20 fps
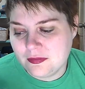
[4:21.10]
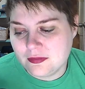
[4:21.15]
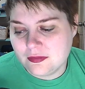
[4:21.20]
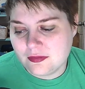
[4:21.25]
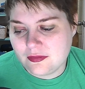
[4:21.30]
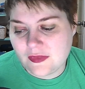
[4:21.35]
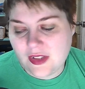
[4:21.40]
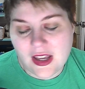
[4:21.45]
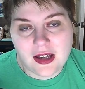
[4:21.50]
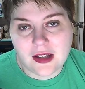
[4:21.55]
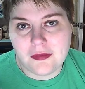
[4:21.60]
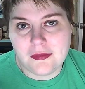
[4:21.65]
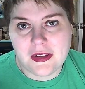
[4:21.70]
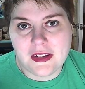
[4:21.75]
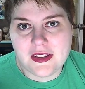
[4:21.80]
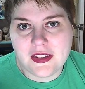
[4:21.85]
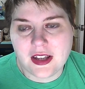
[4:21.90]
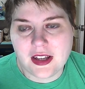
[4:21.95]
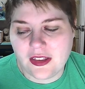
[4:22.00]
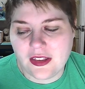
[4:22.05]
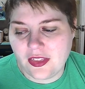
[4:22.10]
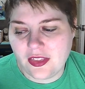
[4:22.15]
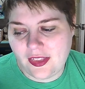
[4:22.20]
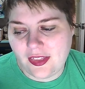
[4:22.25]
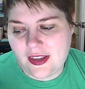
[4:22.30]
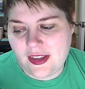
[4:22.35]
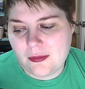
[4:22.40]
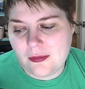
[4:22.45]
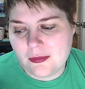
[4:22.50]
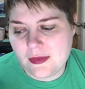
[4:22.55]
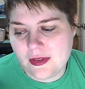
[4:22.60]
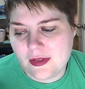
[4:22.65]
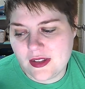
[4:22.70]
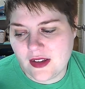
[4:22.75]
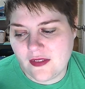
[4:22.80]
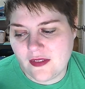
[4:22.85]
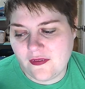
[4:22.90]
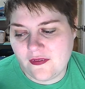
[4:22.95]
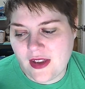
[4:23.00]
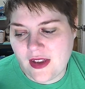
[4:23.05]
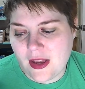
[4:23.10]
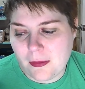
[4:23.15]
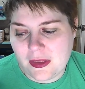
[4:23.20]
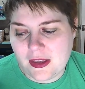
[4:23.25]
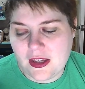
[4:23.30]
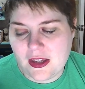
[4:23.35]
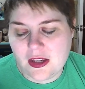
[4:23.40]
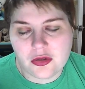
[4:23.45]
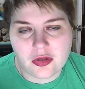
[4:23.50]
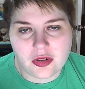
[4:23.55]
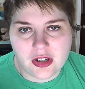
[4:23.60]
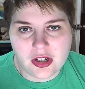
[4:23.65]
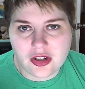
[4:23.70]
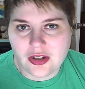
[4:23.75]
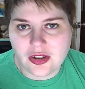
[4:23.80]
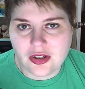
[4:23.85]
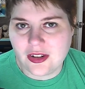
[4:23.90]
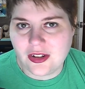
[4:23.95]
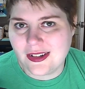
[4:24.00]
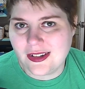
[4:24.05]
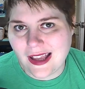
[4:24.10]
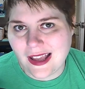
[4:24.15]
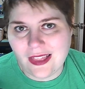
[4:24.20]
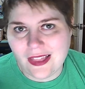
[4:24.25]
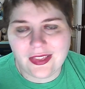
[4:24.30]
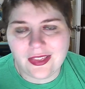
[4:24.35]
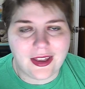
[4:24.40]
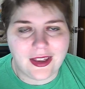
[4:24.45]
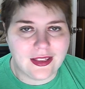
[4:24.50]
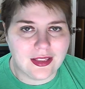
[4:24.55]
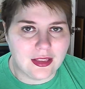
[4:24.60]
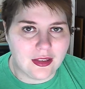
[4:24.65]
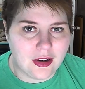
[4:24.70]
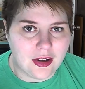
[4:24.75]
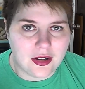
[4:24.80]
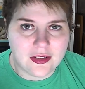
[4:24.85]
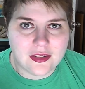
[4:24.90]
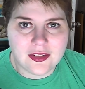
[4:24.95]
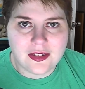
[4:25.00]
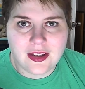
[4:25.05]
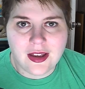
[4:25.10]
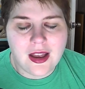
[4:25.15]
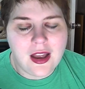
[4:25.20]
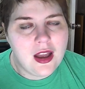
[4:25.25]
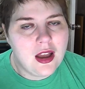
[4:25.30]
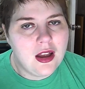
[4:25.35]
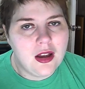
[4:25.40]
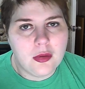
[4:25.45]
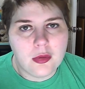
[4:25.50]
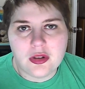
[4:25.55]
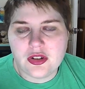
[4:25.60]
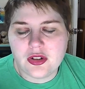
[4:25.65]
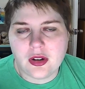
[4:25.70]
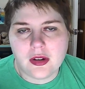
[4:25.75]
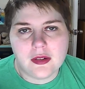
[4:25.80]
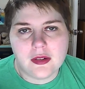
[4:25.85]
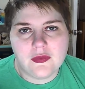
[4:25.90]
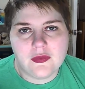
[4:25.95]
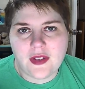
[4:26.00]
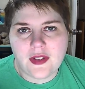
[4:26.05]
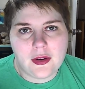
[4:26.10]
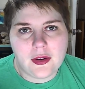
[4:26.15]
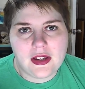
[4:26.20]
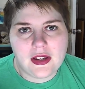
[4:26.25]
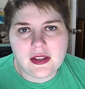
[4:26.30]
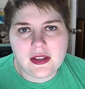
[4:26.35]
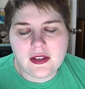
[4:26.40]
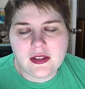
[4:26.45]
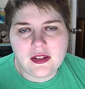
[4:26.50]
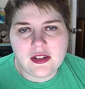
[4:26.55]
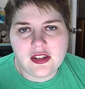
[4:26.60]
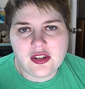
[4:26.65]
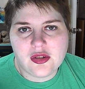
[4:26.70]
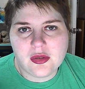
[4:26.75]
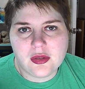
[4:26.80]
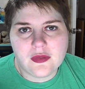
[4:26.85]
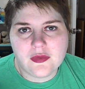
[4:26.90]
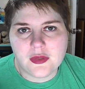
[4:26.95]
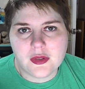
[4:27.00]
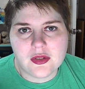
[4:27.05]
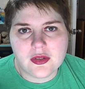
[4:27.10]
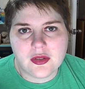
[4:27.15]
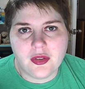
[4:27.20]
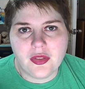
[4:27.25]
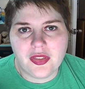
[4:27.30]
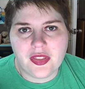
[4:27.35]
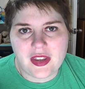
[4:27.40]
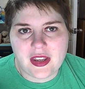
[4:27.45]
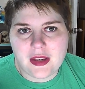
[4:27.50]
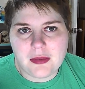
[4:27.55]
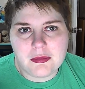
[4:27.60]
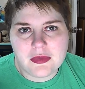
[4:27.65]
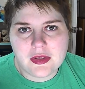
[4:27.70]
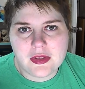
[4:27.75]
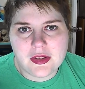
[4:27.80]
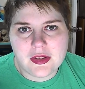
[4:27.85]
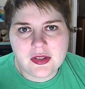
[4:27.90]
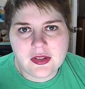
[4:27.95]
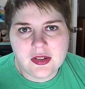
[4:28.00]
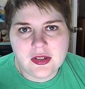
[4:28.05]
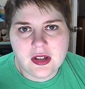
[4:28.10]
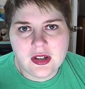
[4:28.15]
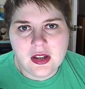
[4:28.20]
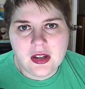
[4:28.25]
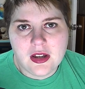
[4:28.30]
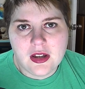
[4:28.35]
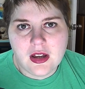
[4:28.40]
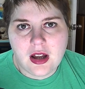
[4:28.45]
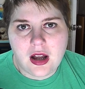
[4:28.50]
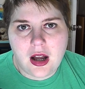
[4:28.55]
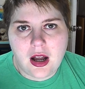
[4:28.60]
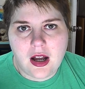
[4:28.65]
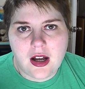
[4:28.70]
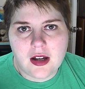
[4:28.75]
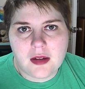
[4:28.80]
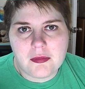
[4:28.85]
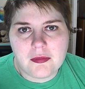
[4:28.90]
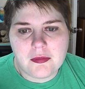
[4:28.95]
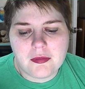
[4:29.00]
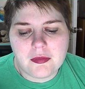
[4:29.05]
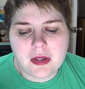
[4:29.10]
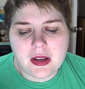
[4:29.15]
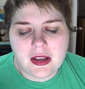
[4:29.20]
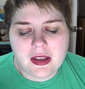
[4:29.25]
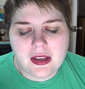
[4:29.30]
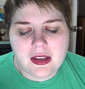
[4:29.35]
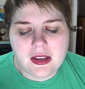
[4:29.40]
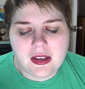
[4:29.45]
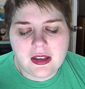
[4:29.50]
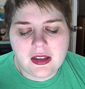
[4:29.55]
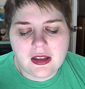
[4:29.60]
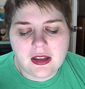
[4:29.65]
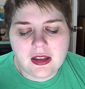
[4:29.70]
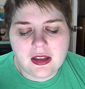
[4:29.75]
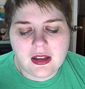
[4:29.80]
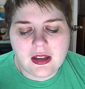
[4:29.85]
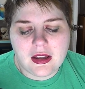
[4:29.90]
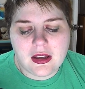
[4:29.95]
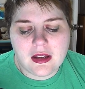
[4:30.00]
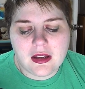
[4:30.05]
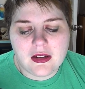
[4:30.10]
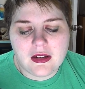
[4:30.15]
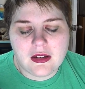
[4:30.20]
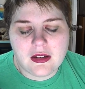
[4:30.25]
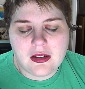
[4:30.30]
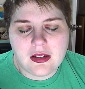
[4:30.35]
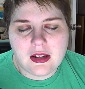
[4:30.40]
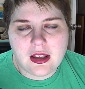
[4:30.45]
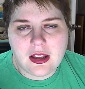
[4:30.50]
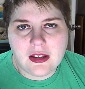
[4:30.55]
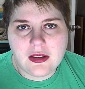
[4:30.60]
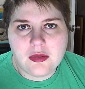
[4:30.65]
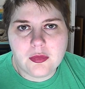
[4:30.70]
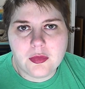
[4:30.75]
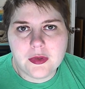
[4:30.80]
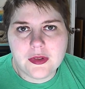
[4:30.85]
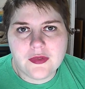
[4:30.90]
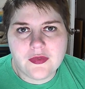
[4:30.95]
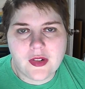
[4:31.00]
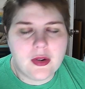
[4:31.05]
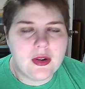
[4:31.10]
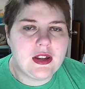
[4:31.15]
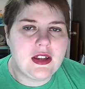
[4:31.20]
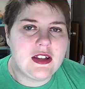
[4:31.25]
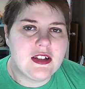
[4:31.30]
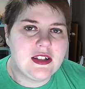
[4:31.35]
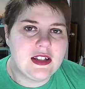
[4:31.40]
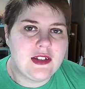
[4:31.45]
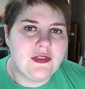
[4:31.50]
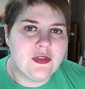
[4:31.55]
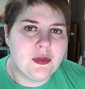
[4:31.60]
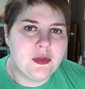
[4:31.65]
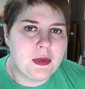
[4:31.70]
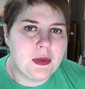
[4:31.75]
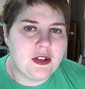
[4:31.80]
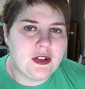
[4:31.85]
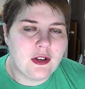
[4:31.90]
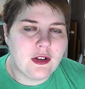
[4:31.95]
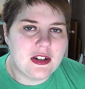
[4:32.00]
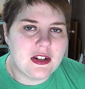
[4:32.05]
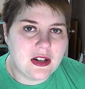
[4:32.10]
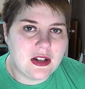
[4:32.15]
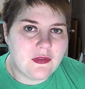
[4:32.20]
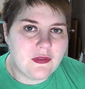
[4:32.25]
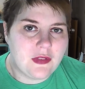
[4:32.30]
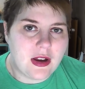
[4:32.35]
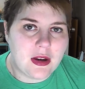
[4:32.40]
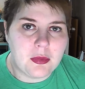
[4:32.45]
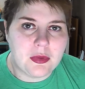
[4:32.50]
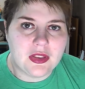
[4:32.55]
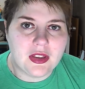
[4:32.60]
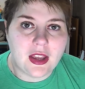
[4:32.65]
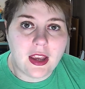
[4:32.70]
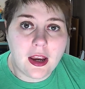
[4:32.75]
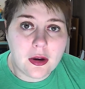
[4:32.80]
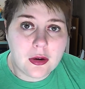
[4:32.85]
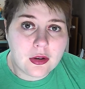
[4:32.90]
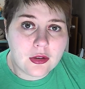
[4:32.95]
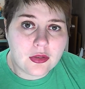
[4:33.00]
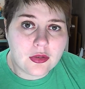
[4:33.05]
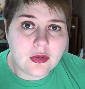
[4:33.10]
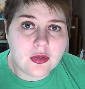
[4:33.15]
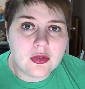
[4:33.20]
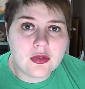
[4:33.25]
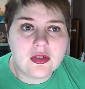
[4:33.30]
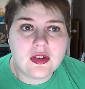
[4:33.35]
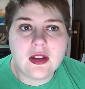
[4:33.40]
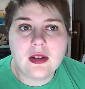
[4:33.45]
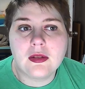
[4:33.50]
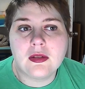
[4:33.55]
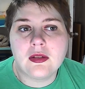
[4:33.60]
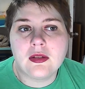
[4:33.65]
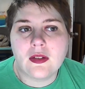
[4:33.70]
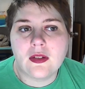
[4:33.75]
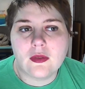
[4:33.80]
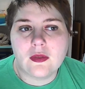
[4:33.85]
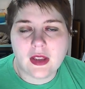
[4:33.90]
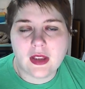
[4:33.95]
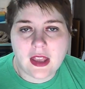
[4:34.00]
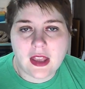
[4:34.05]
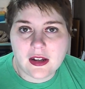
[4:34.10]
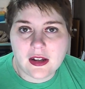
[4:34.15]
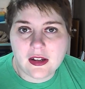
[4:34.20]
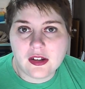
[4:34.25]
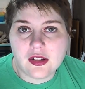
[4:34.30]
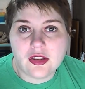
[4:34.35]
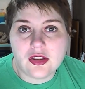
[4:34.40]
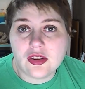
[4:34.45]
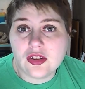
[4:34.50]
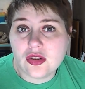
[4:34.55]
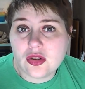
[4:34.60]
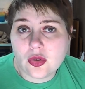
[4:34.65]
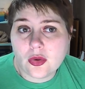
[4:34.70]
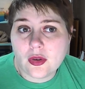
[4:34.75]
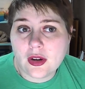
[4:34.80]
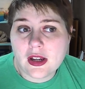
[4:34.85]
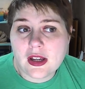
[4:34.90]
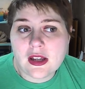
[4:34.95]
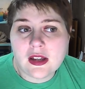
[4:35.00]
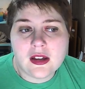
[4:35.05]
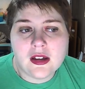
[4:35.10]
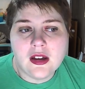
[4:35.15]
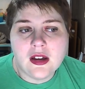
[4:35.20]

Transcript: Yeah, it's got themes of family and tradition, death and loss, which are very universal themes. Um, it was very easy for me to identify with the characters and get into the story.